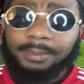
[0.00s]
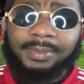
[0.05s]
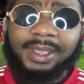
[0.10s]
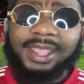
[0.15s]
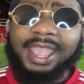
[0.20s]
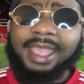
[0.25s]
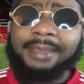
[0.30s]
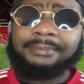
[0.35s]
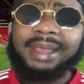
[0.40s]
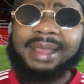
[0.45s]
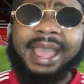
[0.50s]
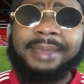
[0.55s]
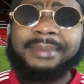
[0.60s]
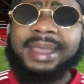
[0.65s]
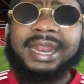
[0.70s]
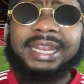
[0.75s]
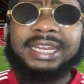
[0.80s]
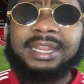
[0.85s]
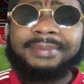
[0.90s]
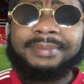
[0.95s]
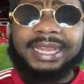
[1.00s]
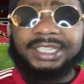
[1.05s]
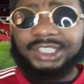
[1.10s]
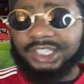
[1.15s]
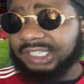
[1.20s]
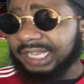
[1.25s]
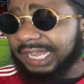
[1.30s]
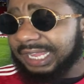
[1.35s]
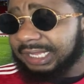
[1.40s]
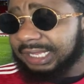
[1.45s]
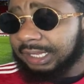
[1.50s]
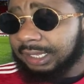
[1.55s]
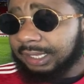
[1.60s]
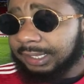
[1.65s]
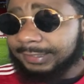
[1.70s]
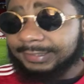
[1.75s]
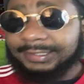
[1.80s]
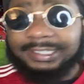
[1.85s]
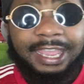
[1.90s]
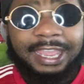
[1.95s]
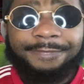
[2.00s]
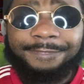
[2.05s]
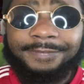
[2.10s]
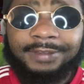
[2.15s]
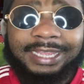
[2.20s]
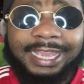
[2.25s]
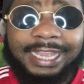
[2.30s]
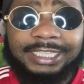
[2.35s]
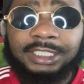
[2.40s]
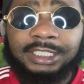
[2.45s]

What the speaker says: But yeah, my man on the match today definitely has